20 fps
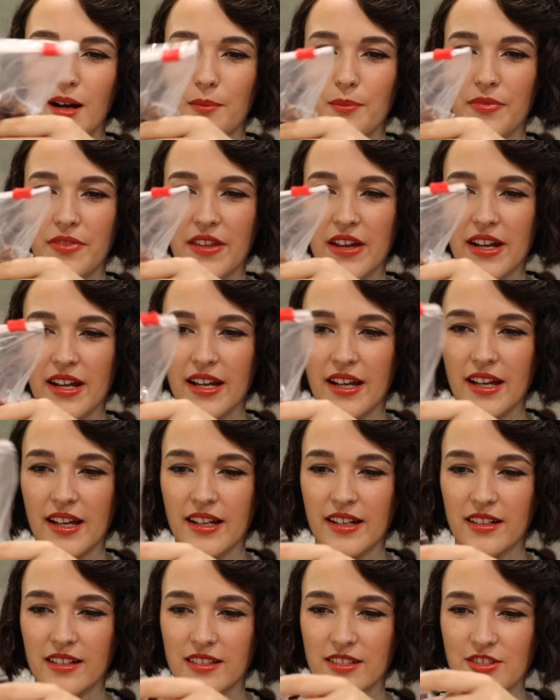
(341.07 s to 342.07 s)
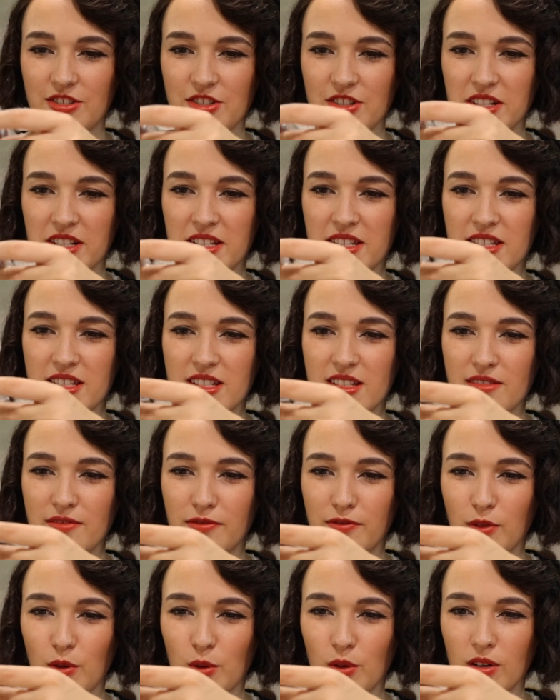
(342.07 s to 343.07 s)
They're just
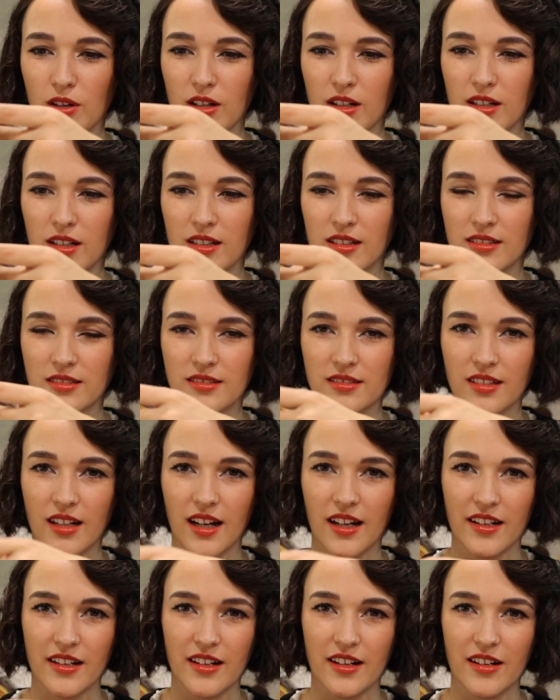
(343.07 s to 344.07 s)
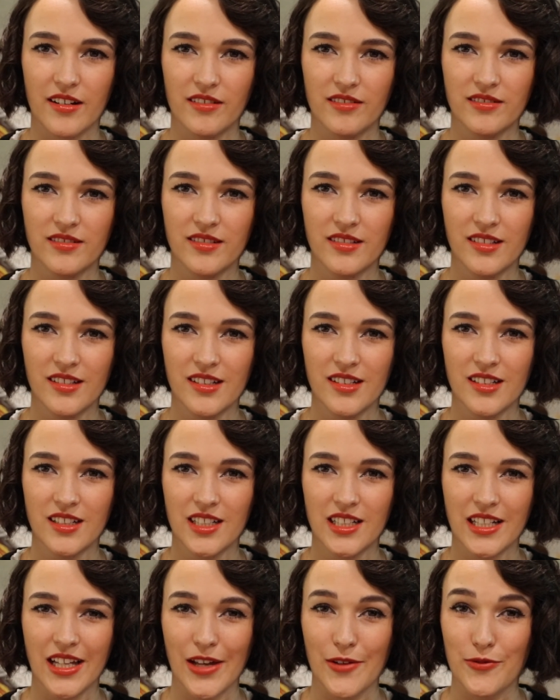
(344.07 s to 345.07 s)
for, I don't know,
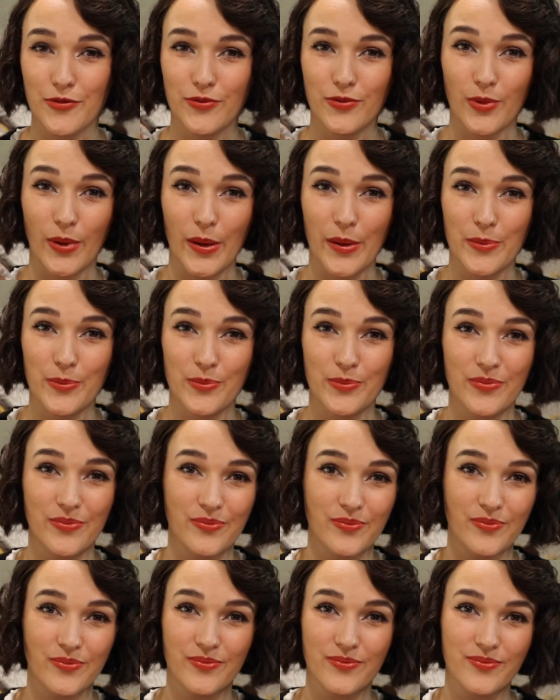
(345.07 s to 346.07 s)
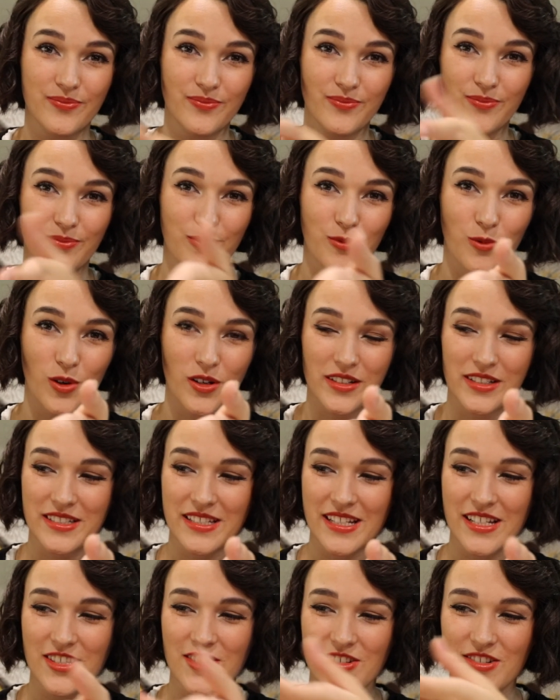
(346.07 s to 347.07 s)
if we want to
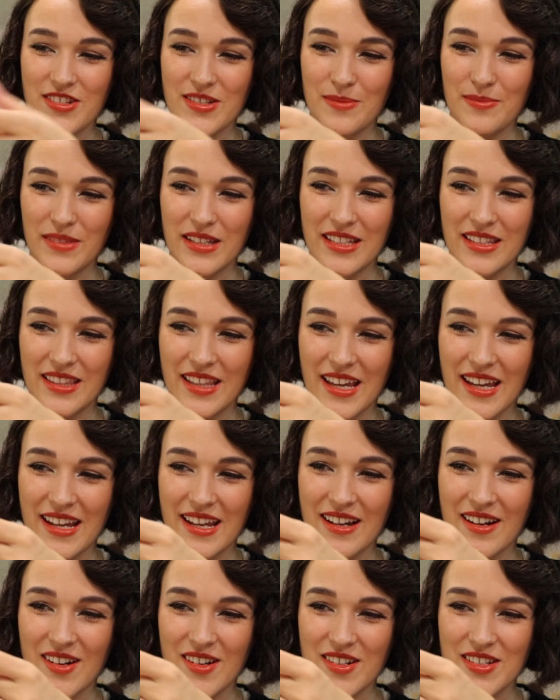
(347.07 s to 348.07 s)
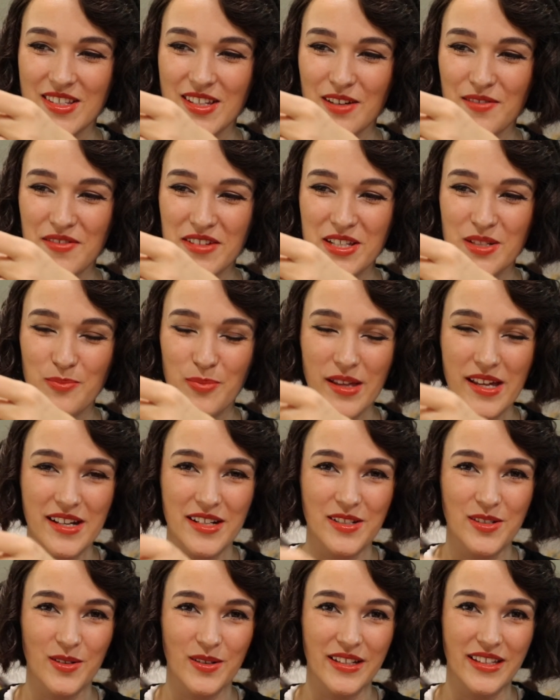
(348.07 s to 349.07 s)
teach or something. They are
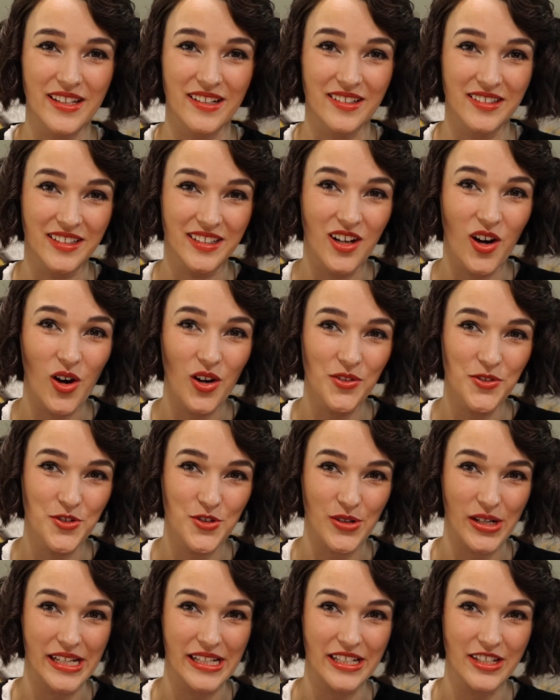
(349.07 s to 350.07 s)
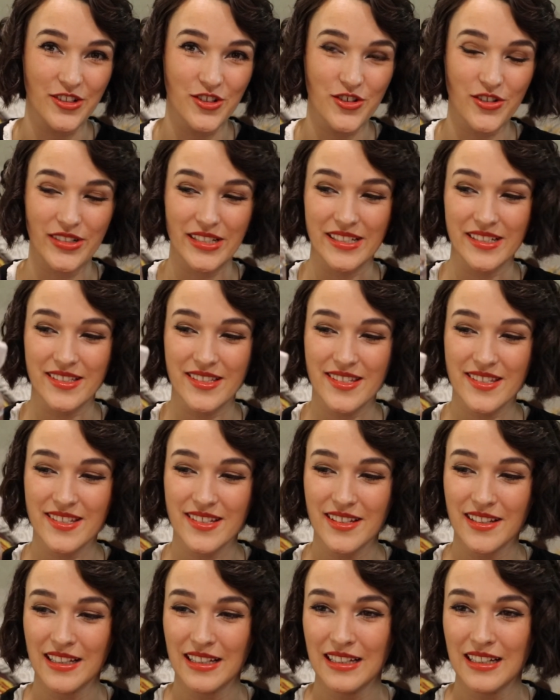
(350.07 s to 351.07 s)
self-explanatory. They're called training treats.
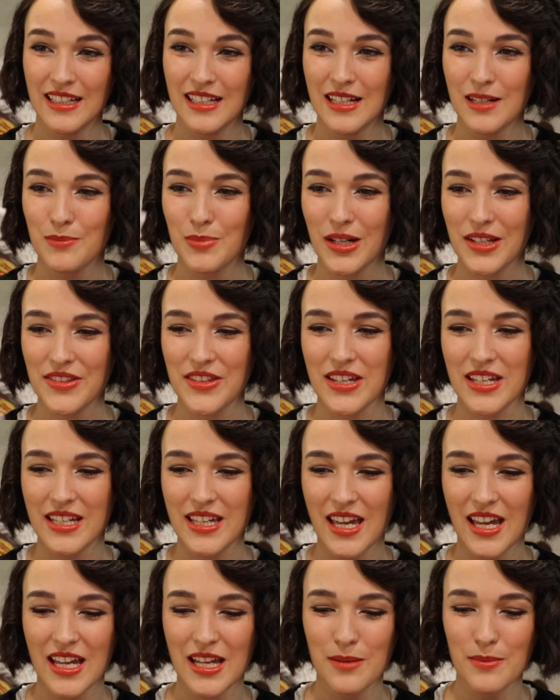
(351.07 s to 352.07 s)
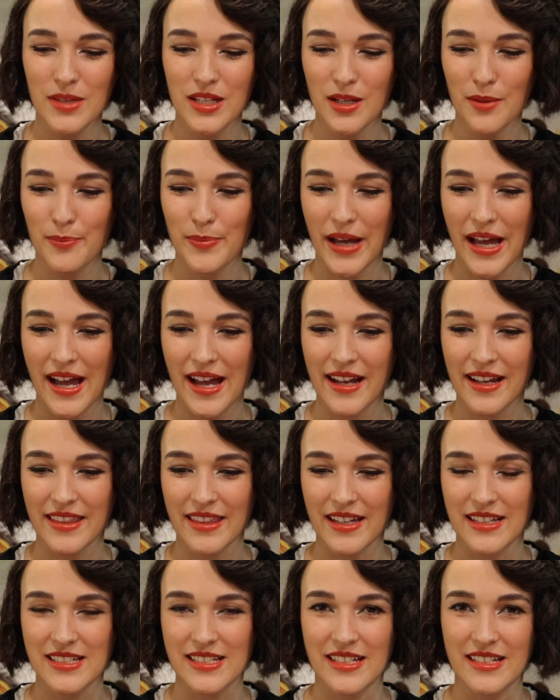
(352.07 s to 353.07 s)
But they came in a bag
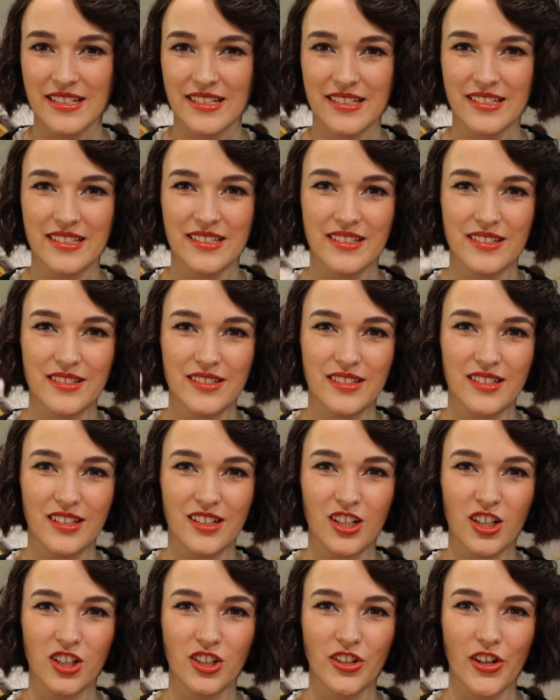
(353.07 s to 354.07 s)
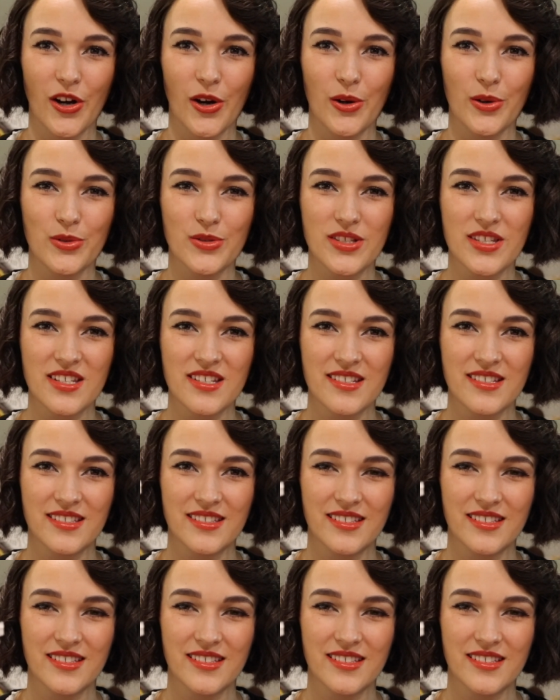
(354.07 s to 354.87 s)
that didn't close.